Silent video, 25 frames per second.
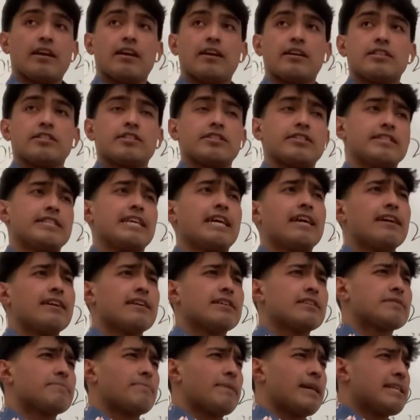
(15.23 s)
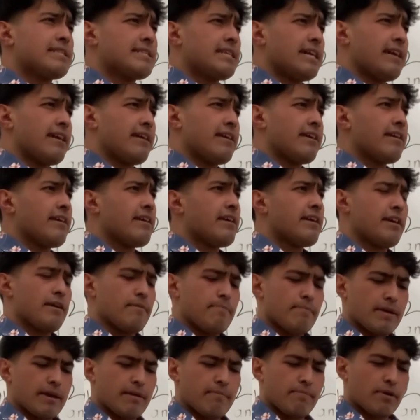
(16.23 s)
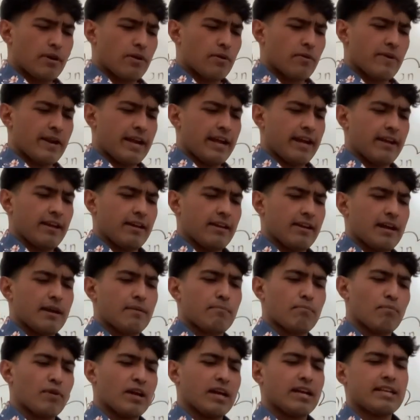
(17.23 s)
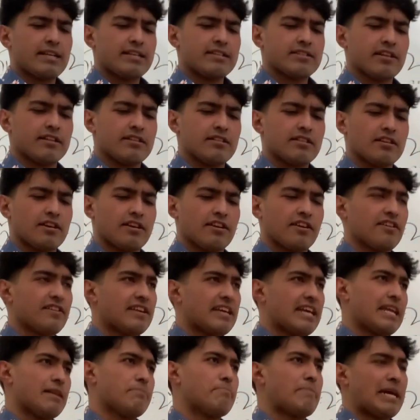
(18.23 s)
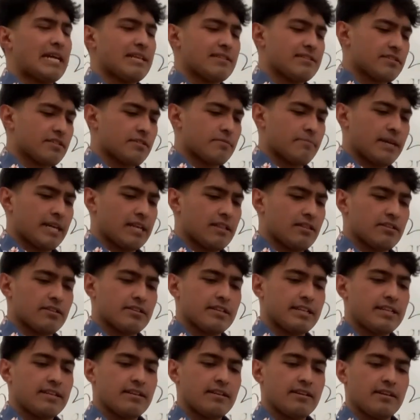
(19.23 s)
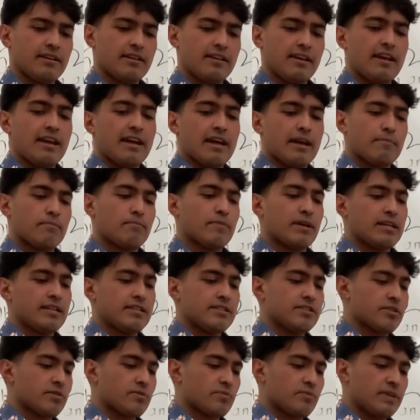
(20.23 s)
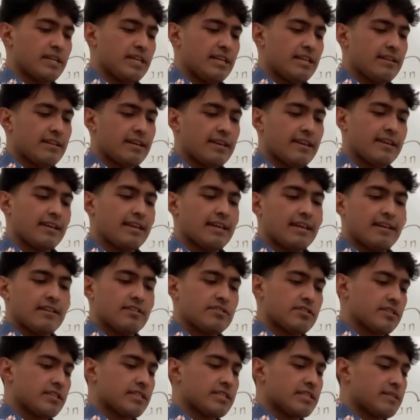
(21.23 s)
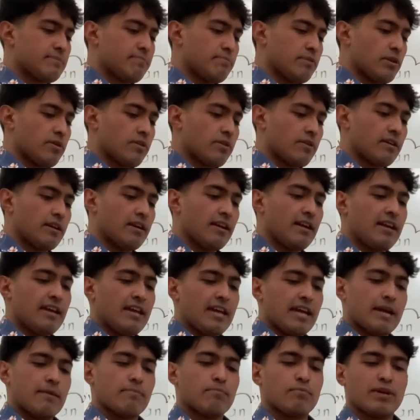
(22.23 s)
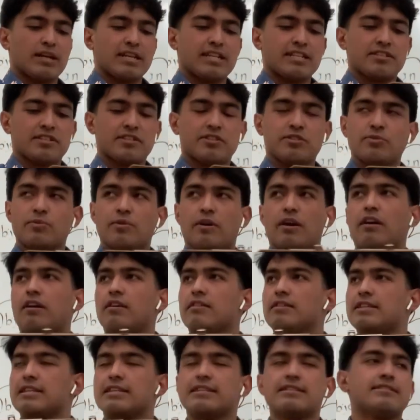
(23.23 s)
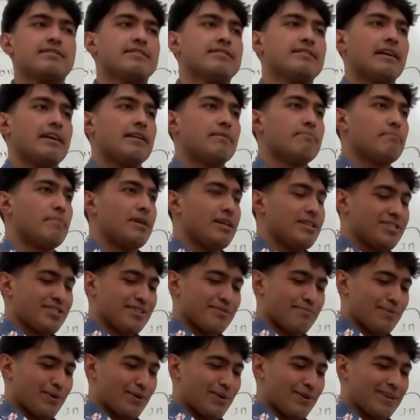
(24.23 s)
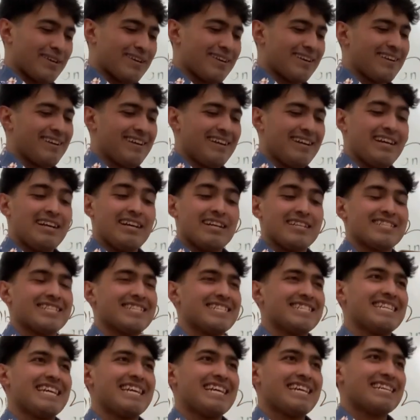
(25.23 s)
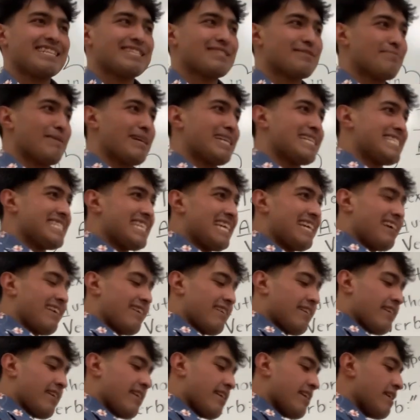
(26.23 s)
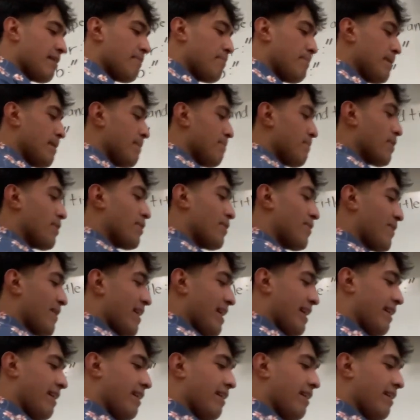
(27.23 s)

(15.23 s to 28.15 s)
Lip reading: Today is my day, hip hip hooray. I'm ready to learn and master my learning. I'm ready to read, engage, and explore. I'm ready to do all this and much more. Today is my day, hip hip hooray.